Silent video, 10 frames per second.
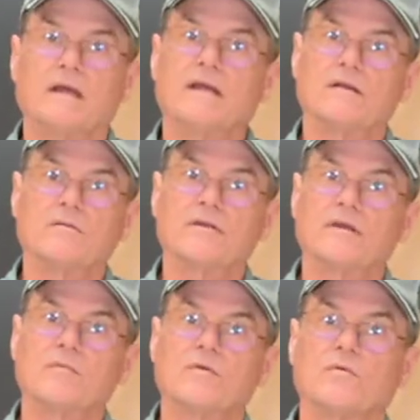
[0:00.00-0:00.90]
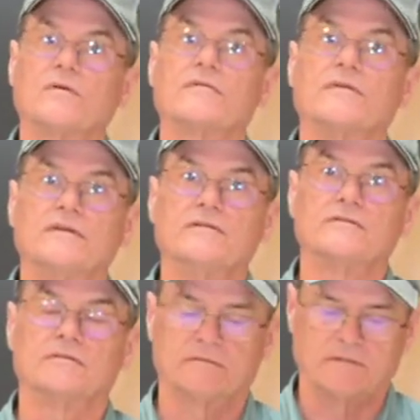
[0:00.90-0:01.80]
It only came with one of
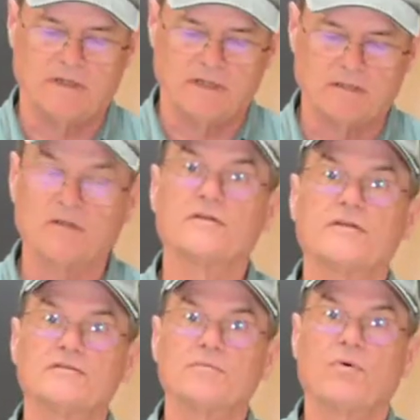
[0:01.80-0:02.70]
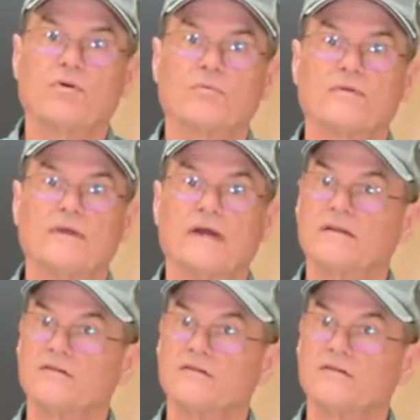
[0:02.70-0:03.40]
these. I'm a little disappointed with that.